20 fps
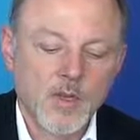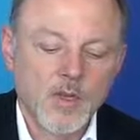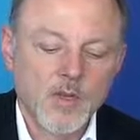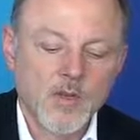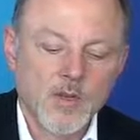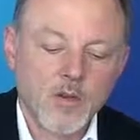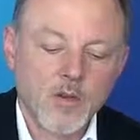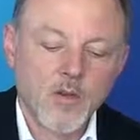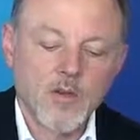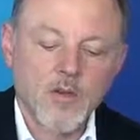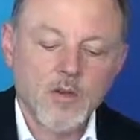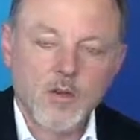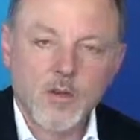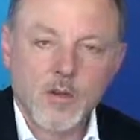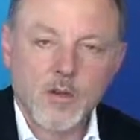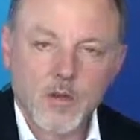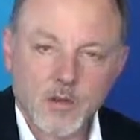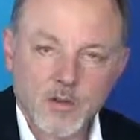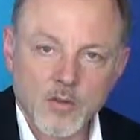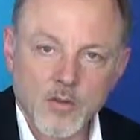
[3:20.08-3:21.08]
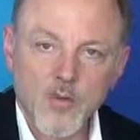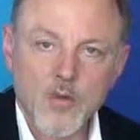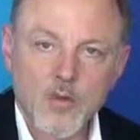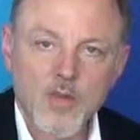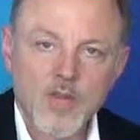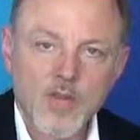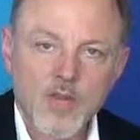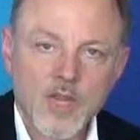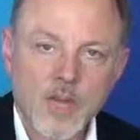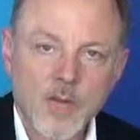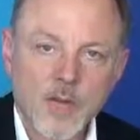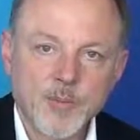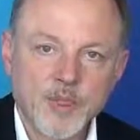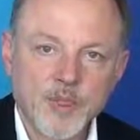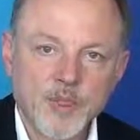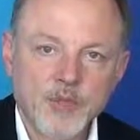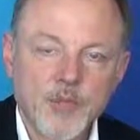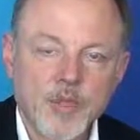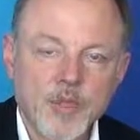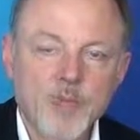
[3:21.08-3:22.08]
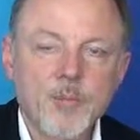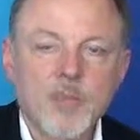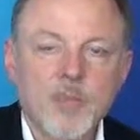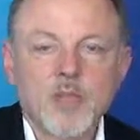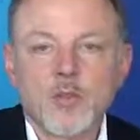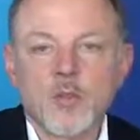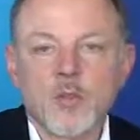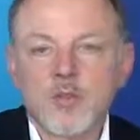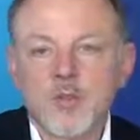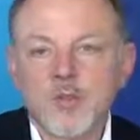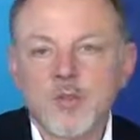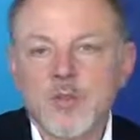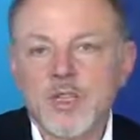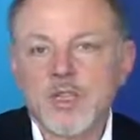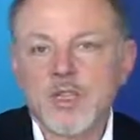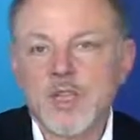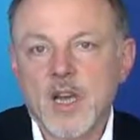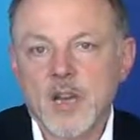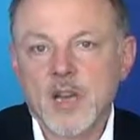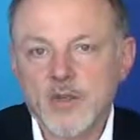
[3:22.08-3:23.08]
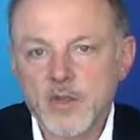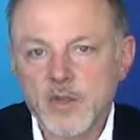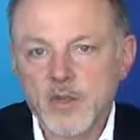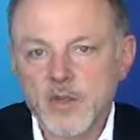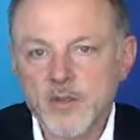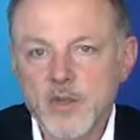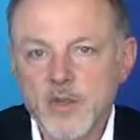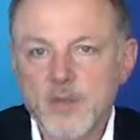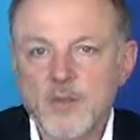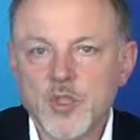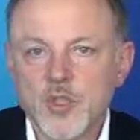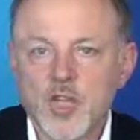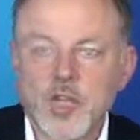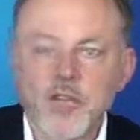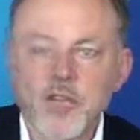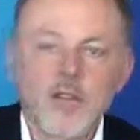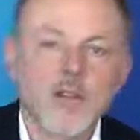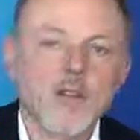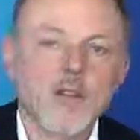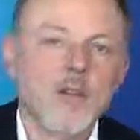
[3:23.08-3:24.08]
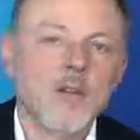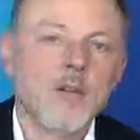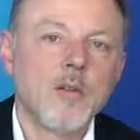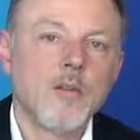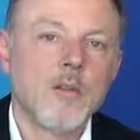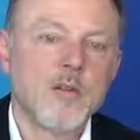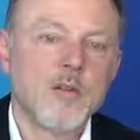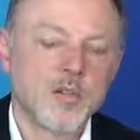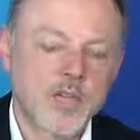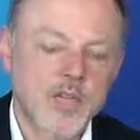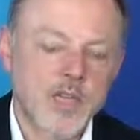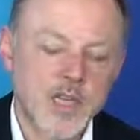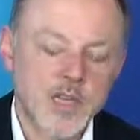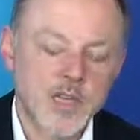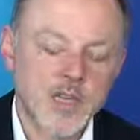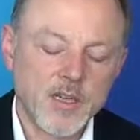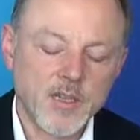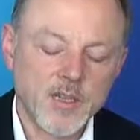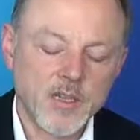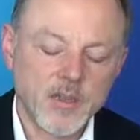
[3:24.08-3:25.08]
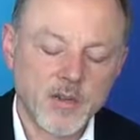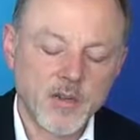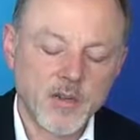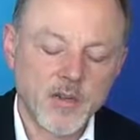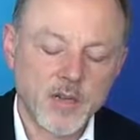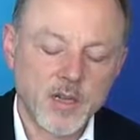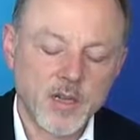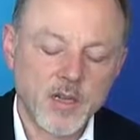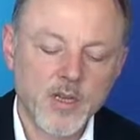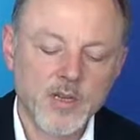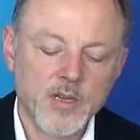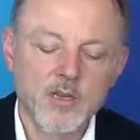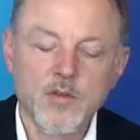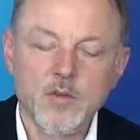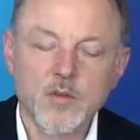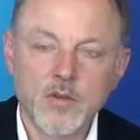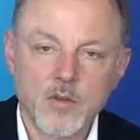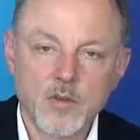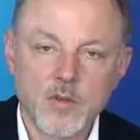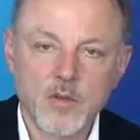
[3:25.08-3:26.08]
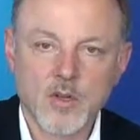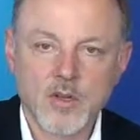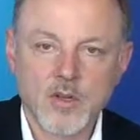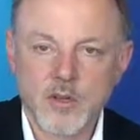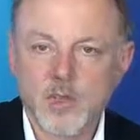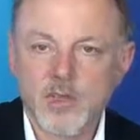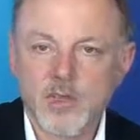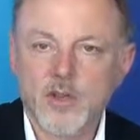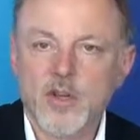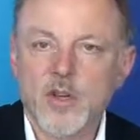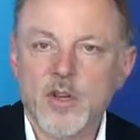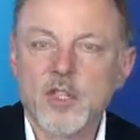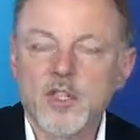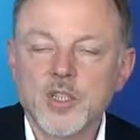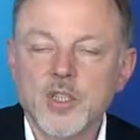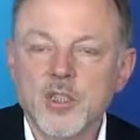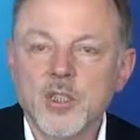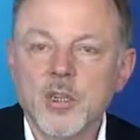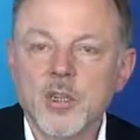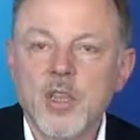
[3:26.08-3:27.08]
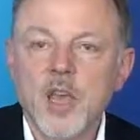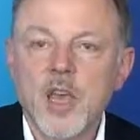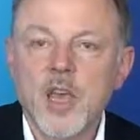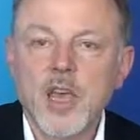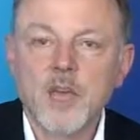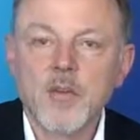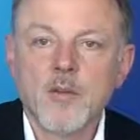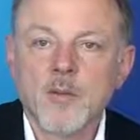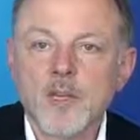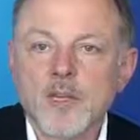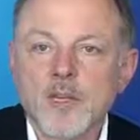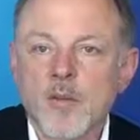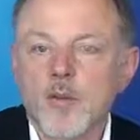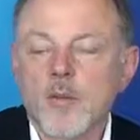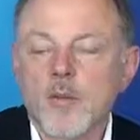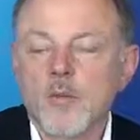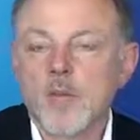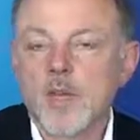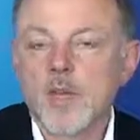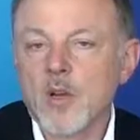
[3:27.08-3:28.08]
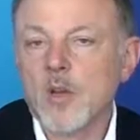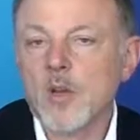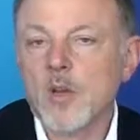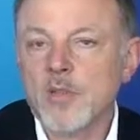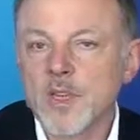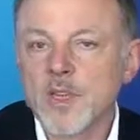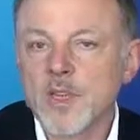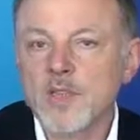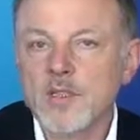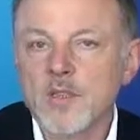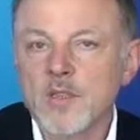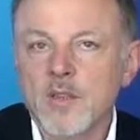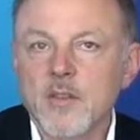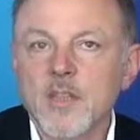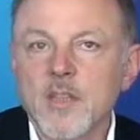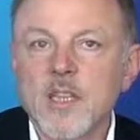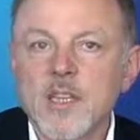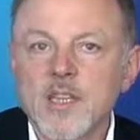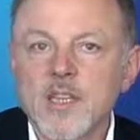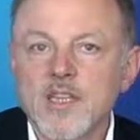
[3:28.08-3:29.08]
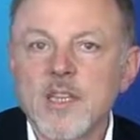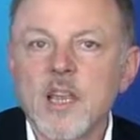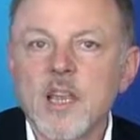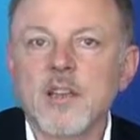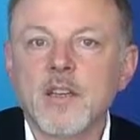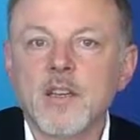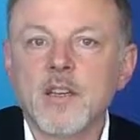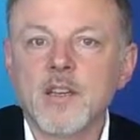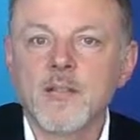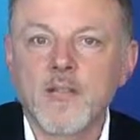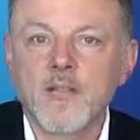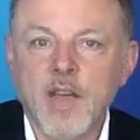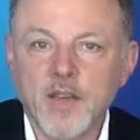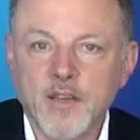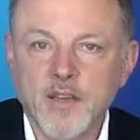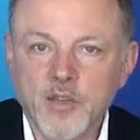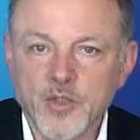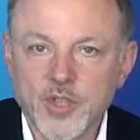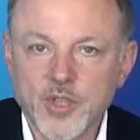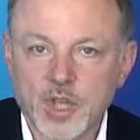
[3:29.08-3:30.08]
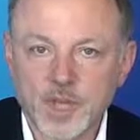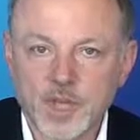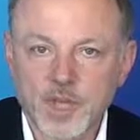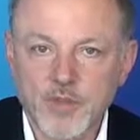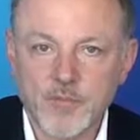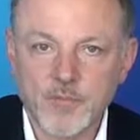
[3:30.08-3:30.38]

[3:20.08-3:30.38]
So not only the upstream but also the downstream channel was taken into consideration, and we call this the extended value chain.